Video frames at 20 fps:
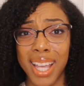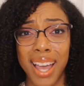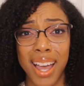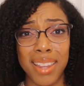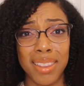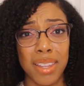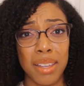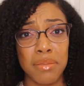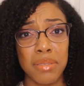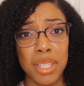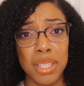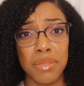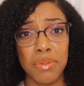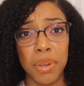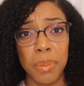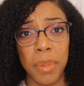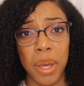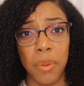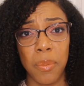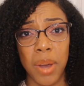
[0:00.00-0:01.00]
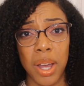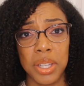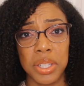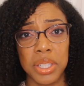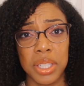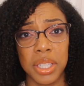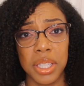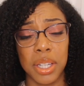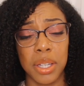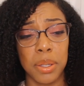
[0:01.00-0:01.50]
I love this for my
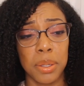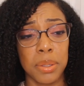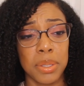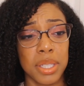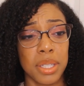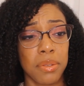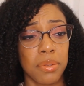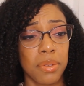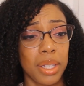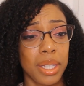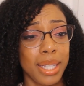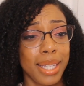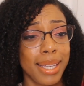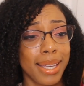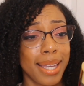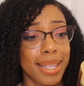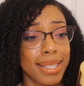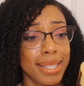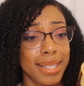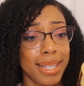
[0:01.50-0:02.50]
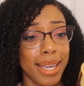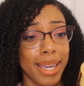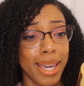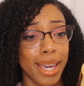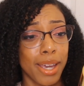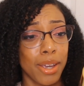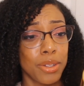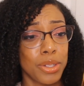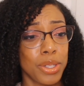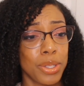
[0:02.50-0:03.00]
wash and goes. It really gets the
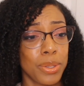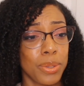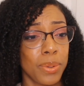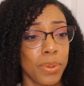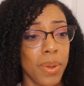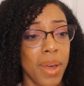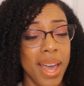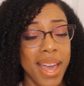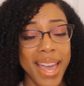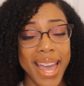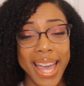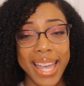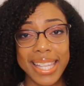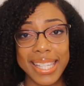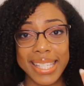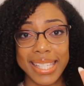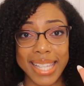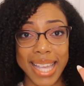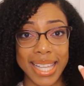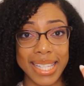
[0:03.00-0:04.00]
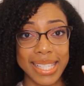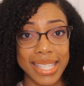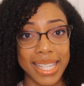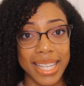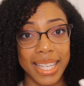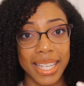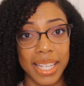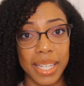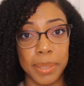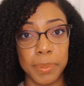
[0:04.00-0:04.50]
hair to set
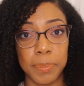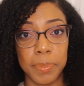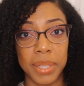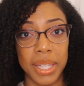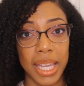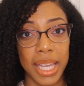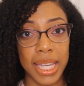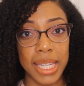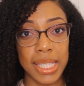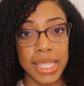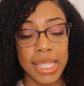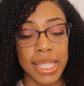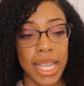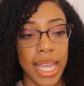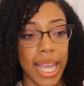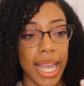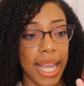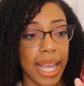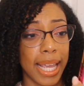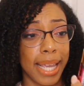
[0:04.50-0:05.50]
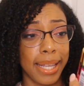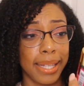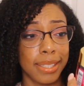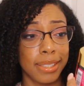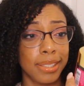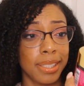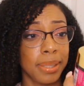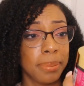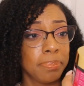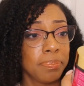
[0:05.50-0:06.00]
in place,
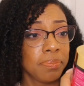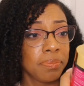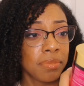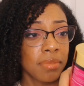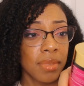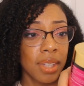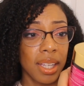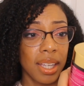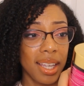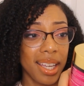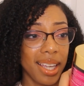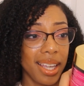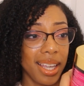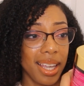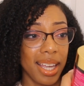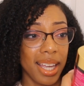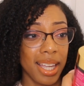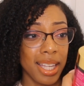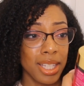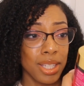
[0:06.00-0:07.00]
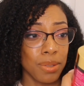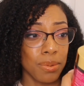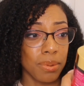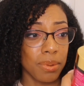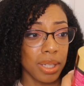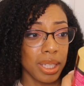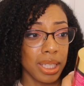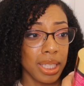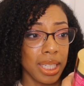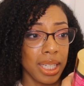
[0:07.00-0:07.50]
and it's
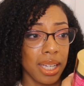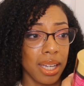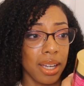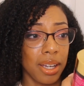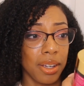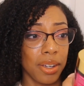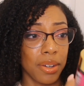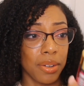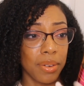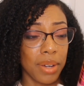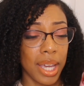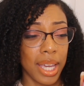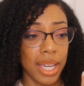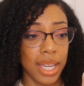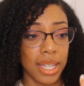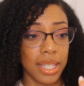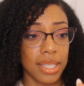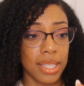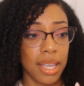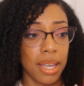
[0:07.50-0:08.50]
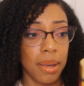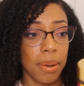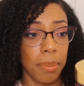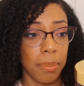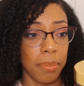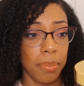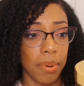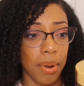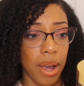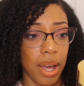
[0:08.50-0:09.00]
really a great
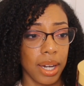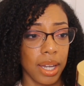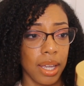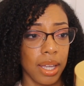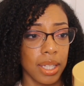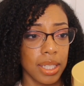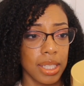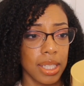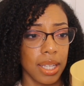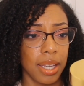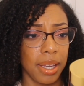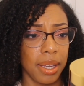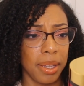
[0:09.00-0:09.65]
product.